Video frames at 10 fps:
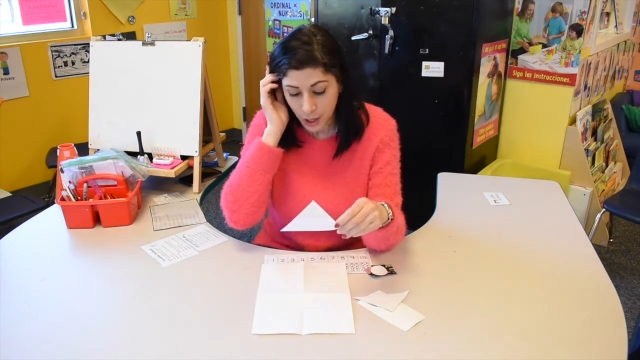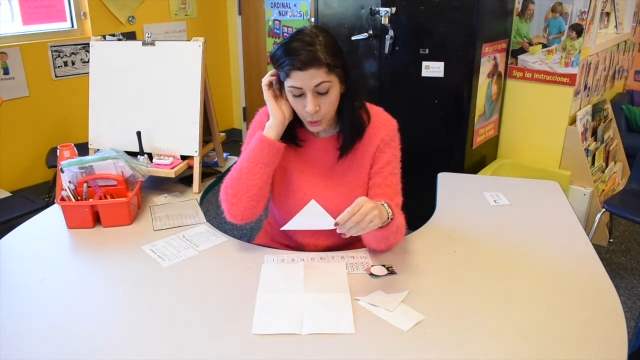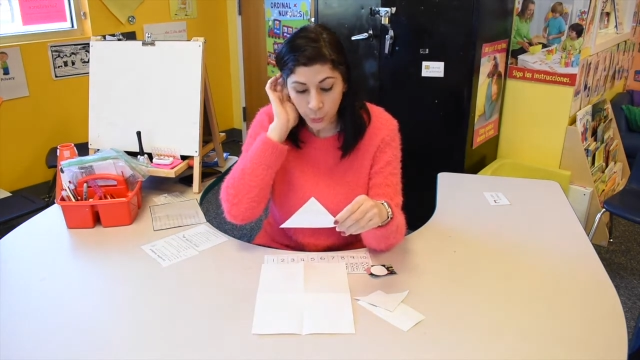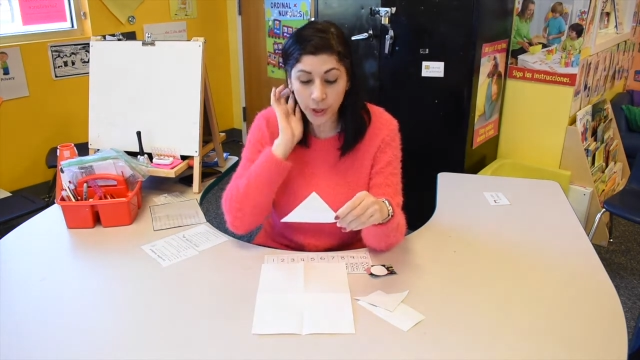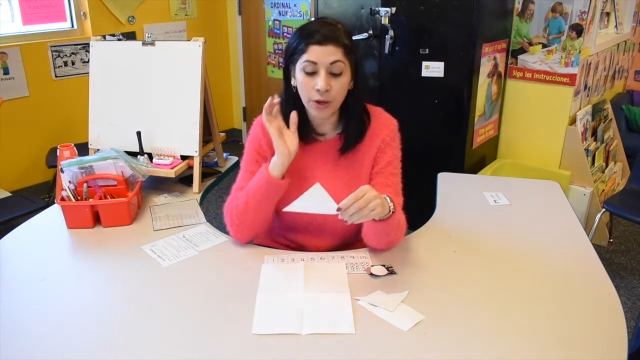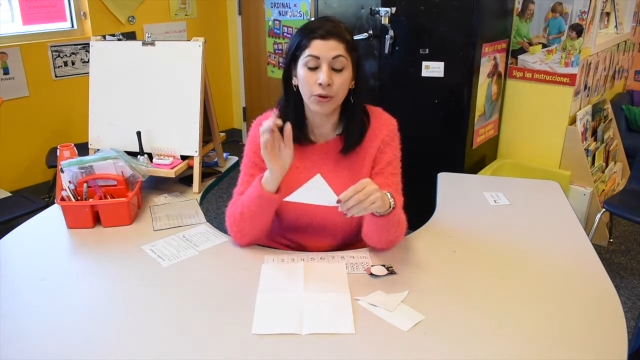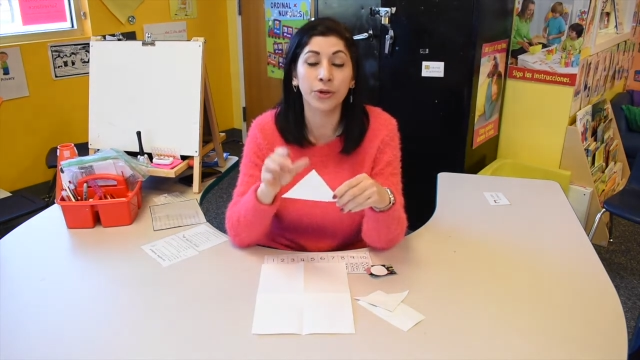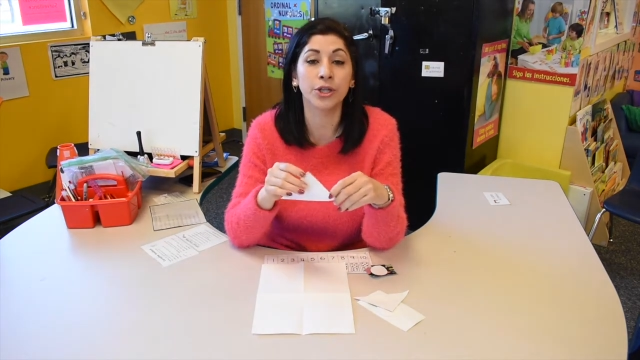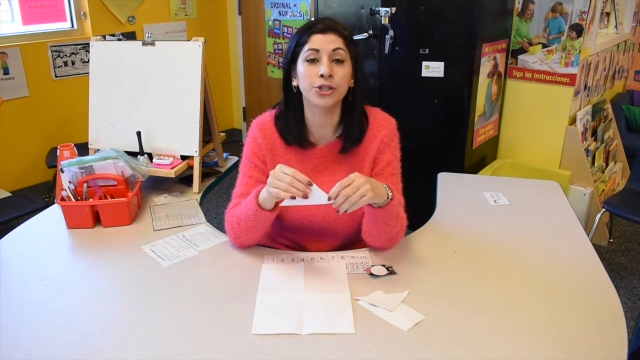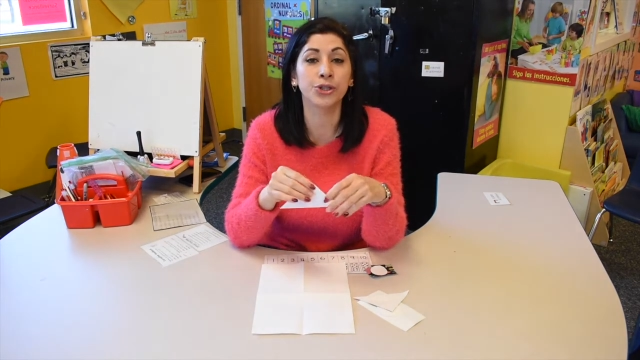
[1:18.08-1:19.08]
We're
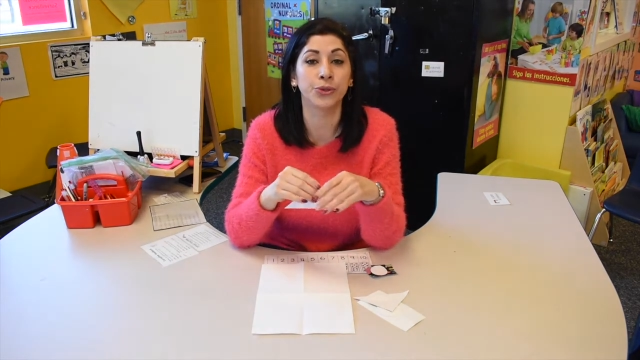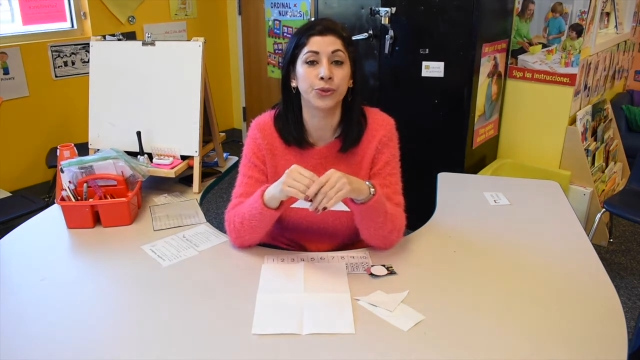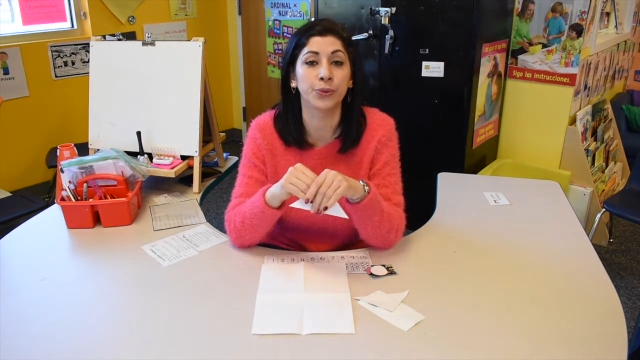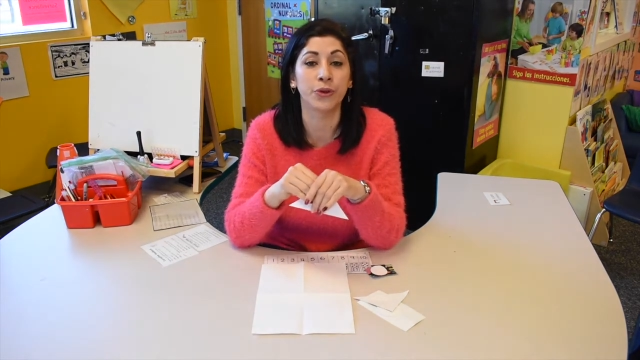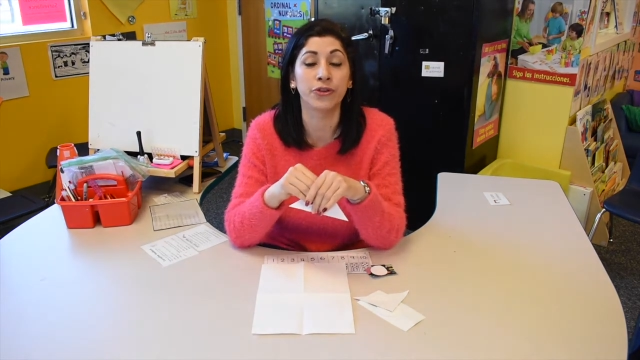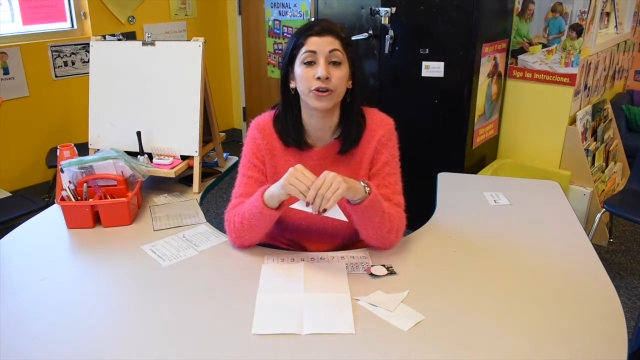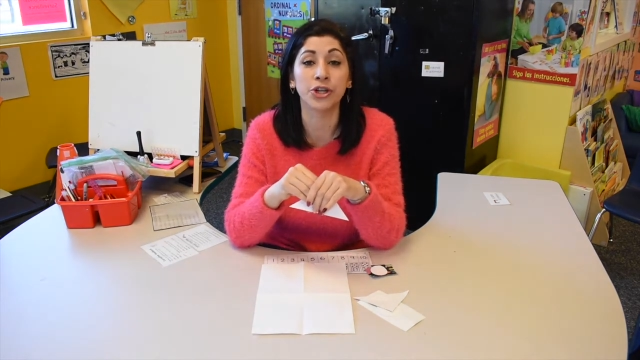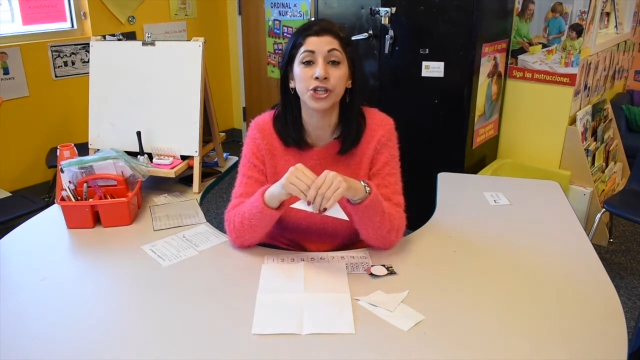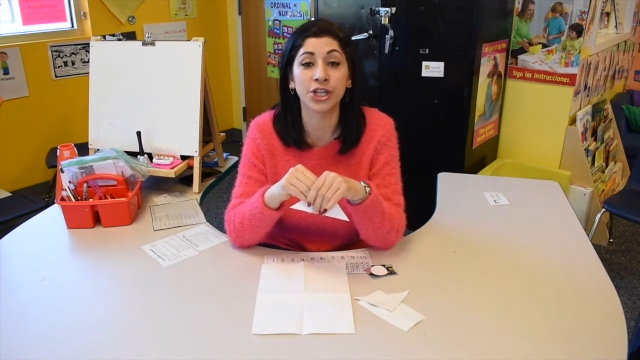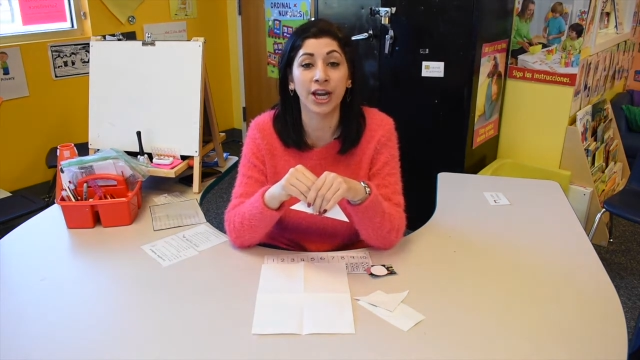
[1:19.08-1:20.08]
going to do with your
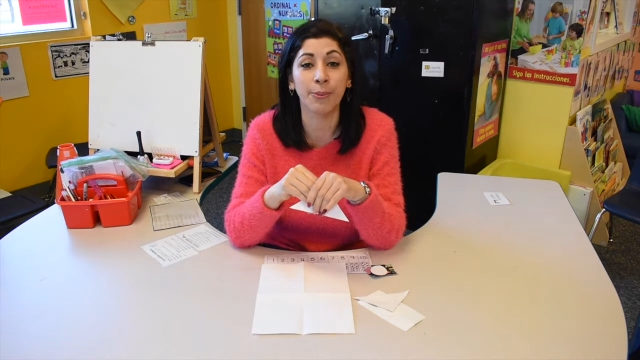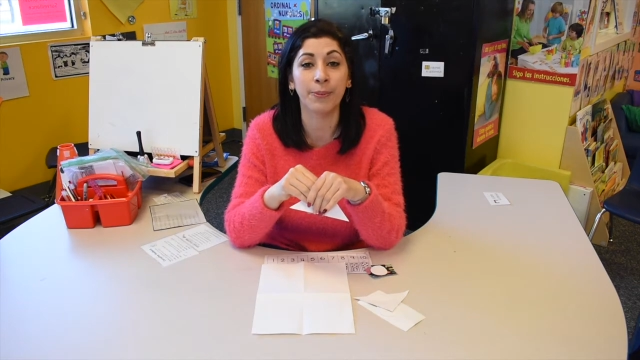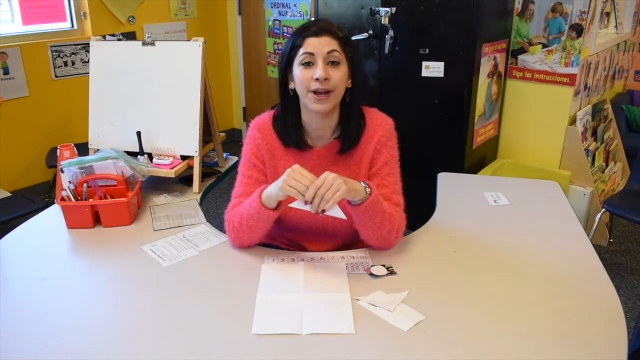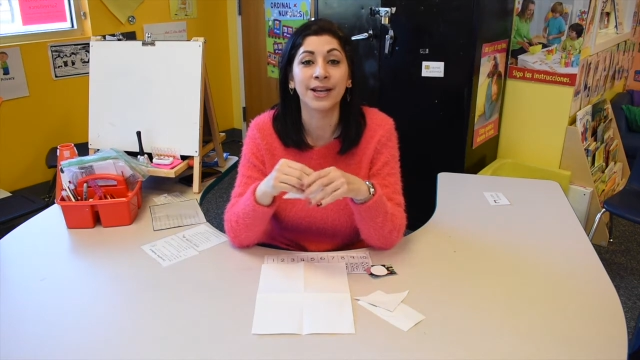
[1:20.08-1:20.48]
shape